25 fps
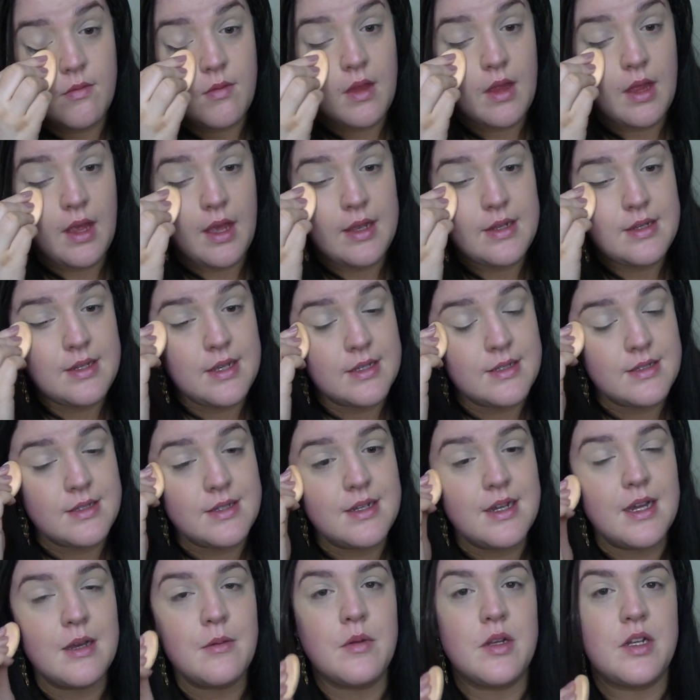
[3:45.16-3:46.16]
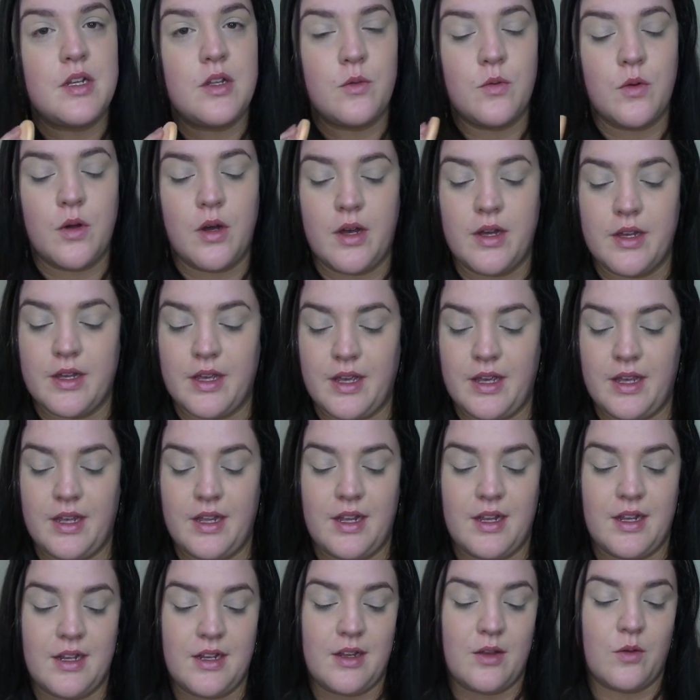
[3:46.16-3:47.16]
I tested out my new wok
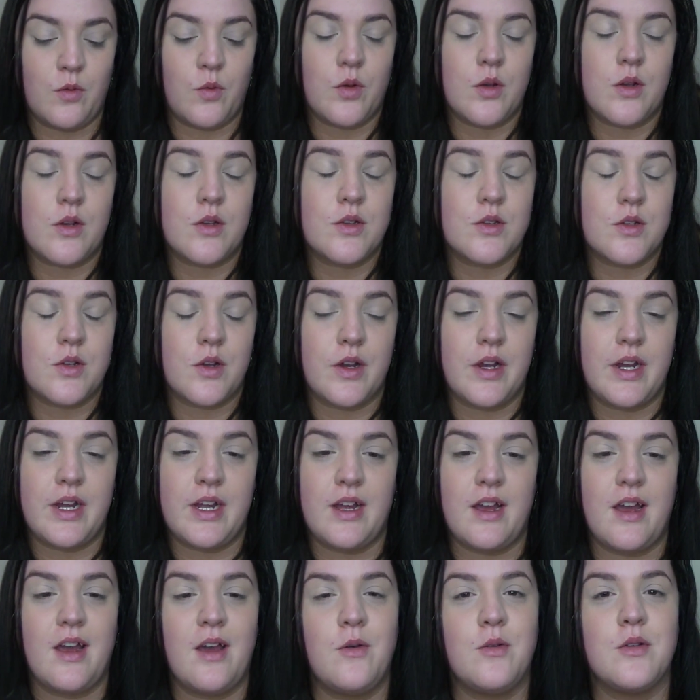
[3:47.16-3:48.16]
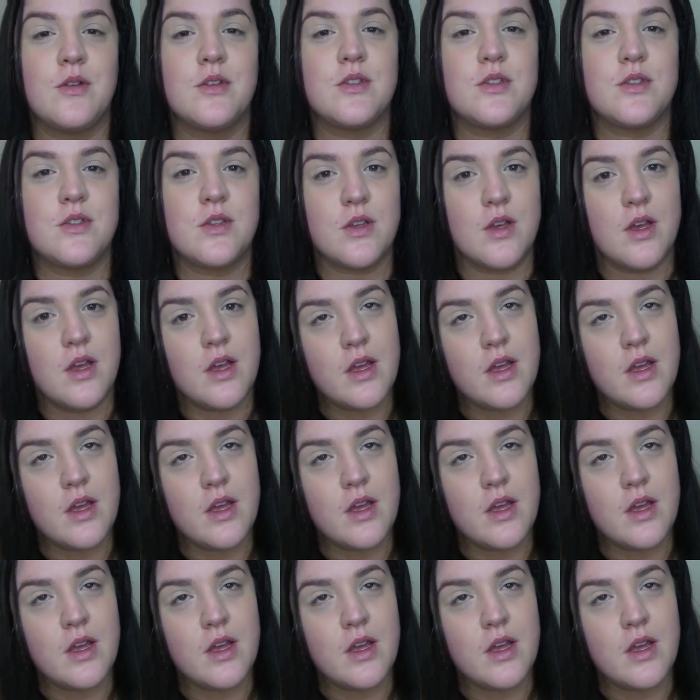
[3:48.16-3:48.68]
and it works great. It was